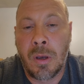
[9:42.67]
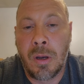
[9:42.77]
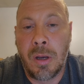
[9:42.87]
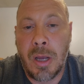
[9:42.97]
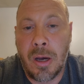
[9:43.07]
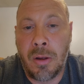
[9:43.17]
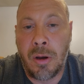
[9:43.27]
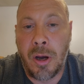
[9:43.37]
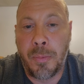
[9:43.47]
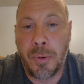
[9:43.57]
Now,
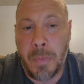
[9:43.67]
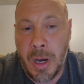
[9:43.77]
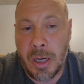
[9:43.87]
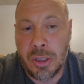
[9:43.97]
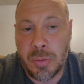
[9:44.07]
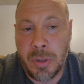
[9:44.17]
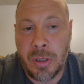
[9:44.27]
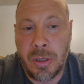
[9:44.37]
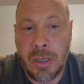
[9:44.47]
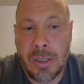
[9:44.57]
upper
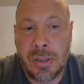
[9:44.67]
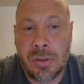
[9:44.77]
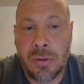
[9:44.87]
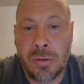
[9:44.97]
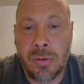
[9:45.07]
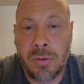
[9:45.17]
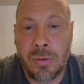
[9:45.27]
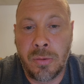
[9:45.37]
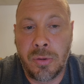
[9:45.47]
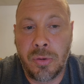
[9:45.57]
management needs
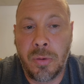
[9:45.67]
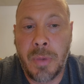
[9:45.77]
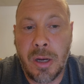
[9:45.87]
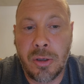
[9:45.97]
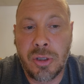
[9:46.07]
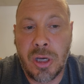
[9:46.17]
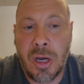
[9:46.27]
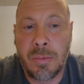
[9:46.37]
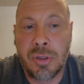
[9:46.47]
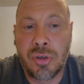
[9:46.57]
to do a better
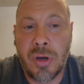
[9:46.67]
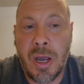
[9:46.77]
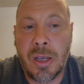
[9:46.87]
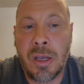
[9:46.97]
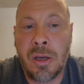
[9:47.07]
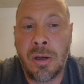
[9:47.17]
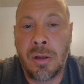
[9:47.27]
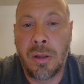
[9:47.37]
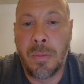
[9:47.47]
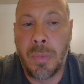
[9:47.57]
job in
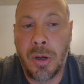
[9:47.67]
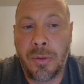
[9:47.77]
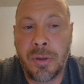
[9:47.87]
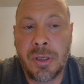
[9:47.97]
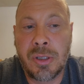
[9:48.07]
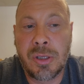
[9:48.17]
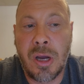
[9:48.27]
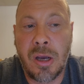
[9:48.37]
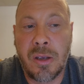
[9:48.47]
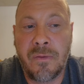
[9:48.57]
tracking the monthly
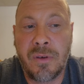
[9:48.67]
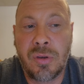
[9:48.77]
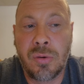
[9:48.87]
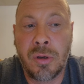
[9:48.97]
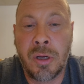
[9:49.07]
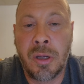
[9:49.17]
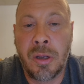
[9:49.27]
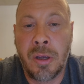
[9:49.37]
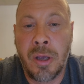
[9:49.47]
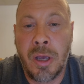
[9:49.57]
stock inventory,
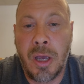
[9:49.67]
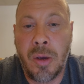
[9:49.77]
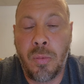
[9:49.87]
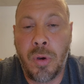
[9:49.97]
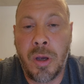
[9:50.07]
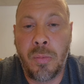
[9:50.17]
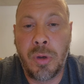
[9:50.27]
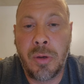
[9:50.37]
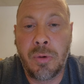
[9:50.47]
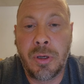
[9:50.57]
and when
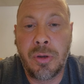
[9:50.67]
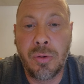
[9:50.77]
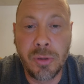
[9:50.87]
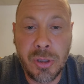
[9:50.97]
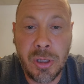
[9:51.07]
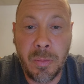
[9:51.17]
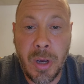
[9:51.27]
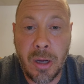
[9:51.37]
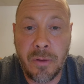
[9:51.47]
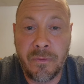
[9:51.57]
we reduce the
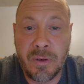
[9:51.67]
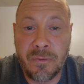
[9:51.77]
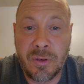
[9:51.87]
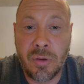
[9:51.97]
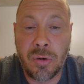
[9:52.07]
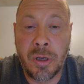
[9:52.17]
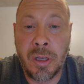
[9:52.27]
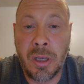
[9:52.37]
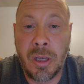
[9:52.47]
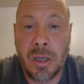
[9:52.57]
amount of
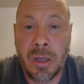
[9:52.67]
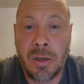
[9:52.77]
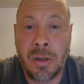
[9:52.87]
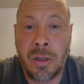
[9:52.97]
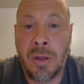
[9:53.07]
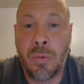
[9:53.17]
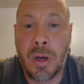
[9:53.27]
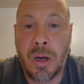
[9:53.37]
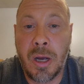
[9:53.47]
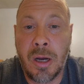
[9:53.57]
inventory in the
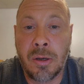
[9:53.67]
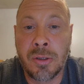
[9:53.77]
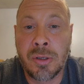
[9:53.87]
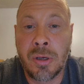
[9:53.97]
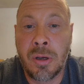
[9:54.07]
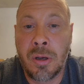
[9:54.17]
warehouse,